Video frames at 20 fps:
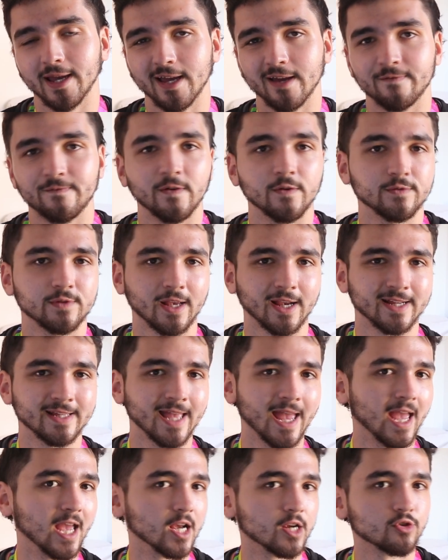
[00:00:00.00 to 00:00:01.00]
It feels like an
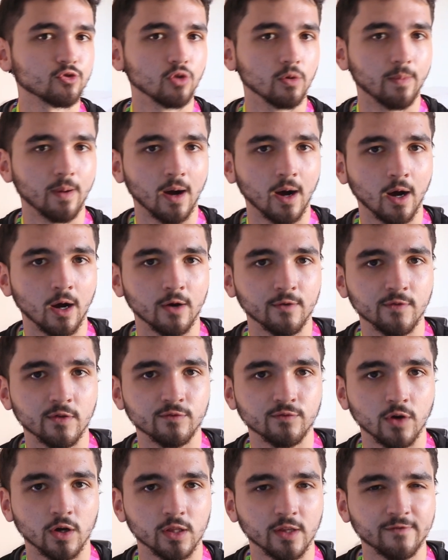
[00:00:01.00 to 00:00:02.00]
extra part of the
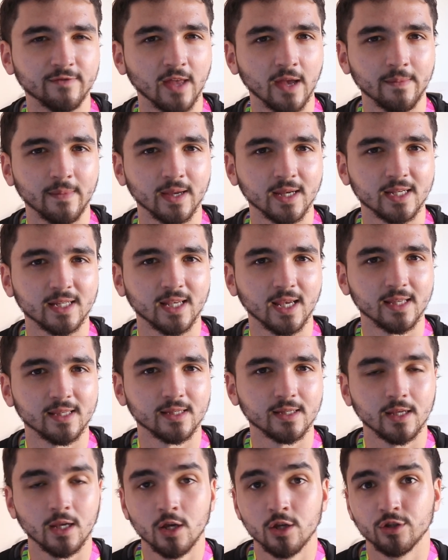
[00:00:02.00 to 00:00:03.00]
run, if that makes
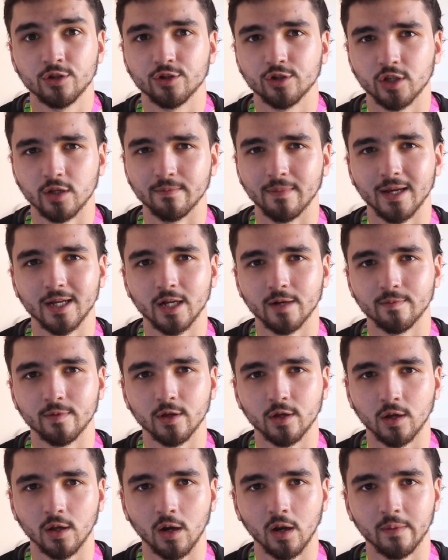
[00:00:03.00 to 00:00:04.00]
sense, just to make up
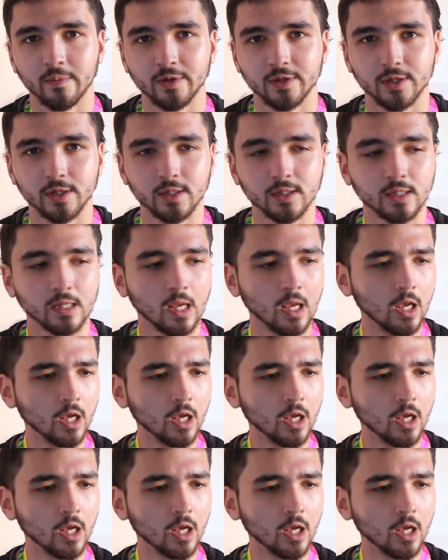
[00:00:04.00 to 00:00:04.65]
the kilometres.